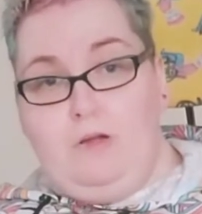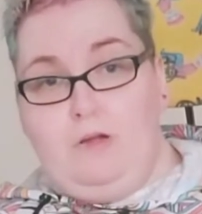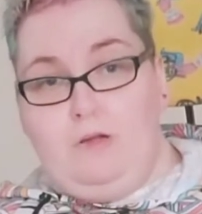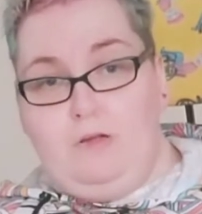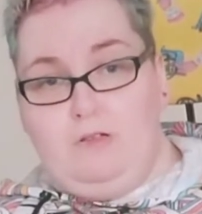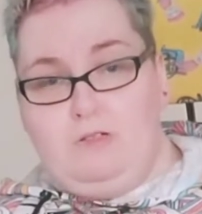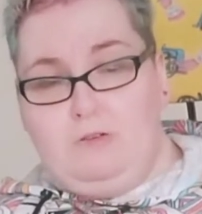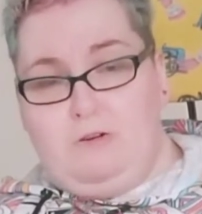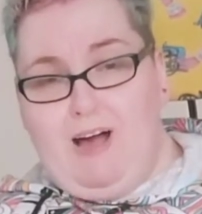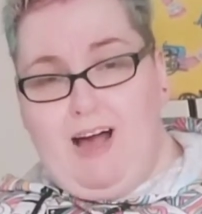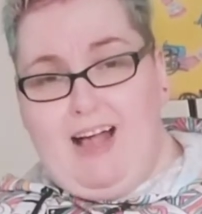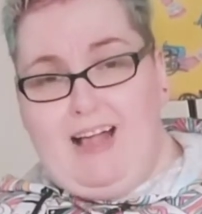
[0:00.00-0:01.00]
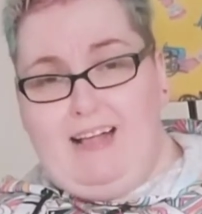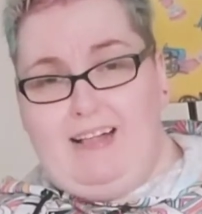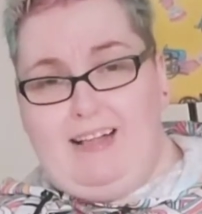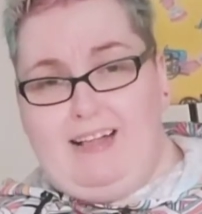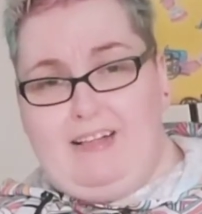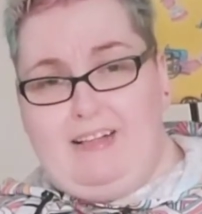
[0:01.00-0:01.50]
So I
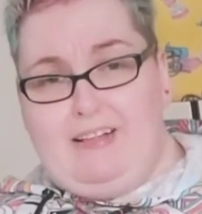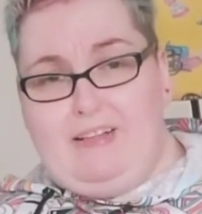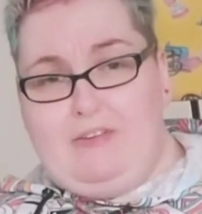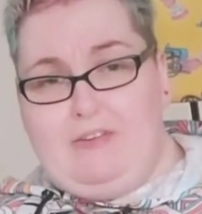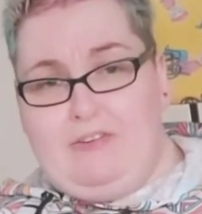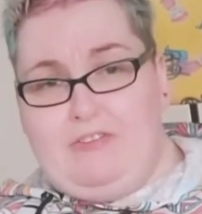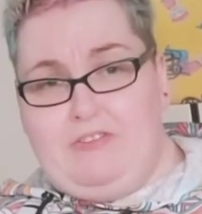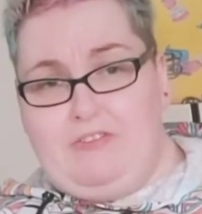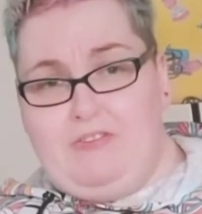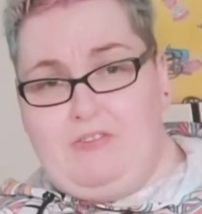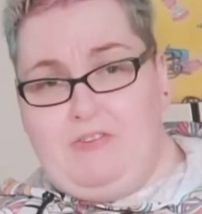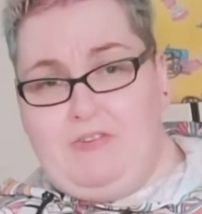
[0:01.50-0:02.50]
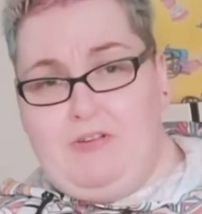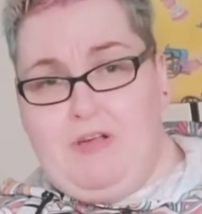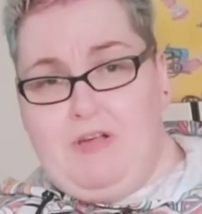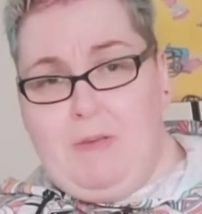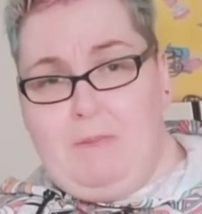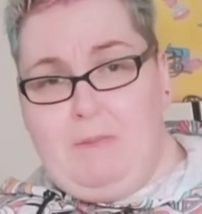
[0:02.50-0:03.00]
tend to use
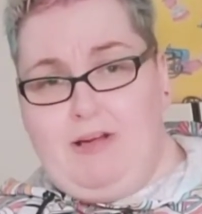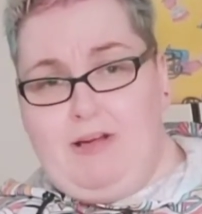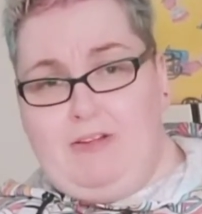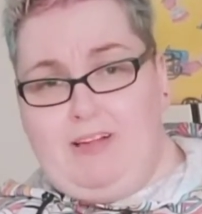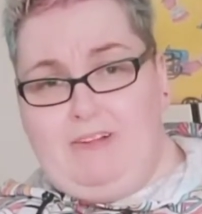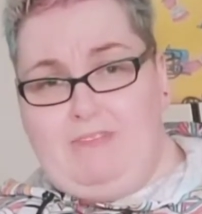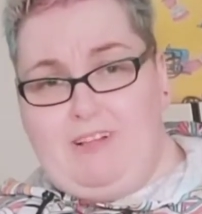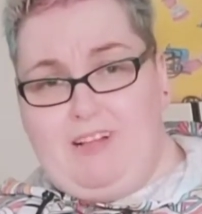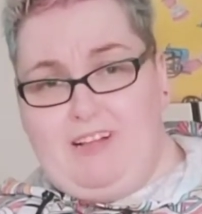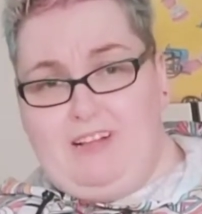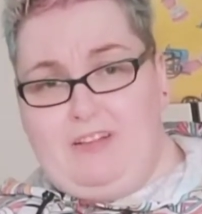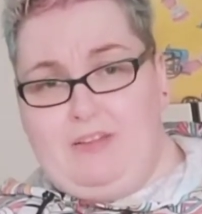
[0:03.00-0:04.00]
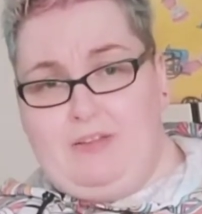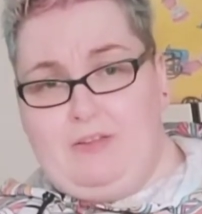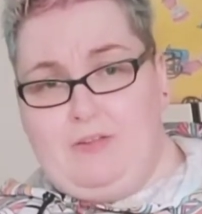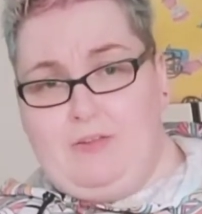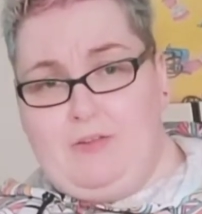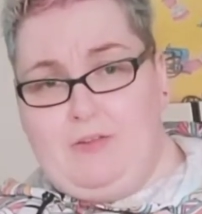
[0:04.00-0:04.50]
my left hand
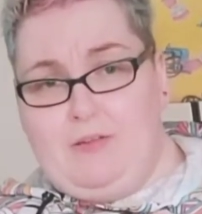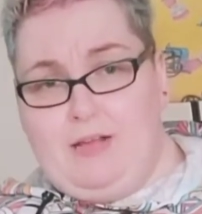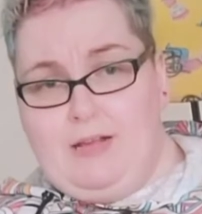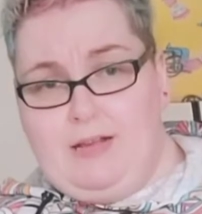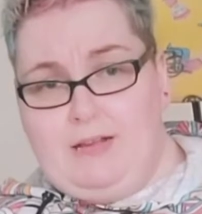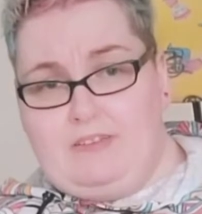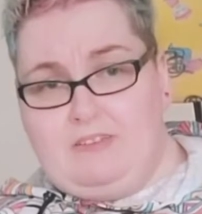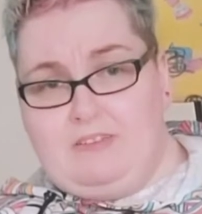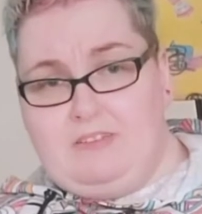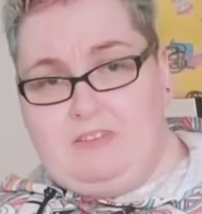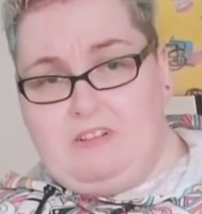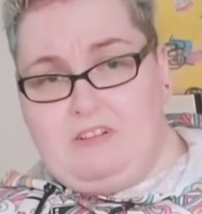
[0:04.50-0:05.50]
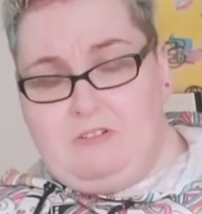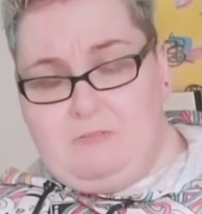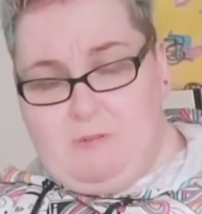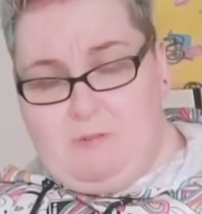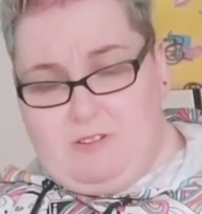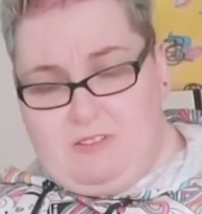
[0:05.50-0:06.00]
as a result of
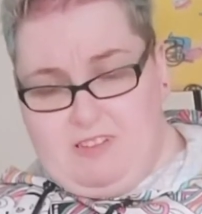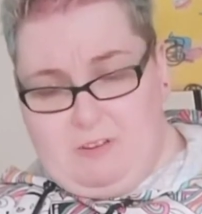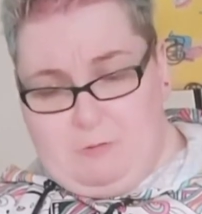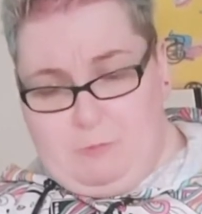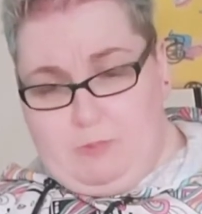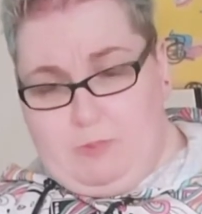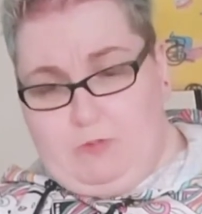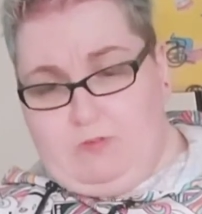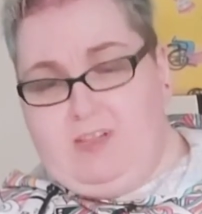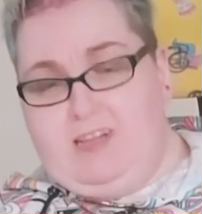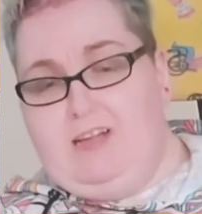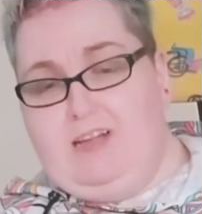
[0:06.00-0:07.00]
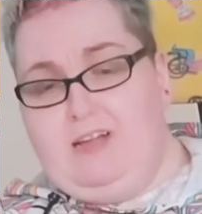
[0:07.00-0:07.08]
my cerebral palsy.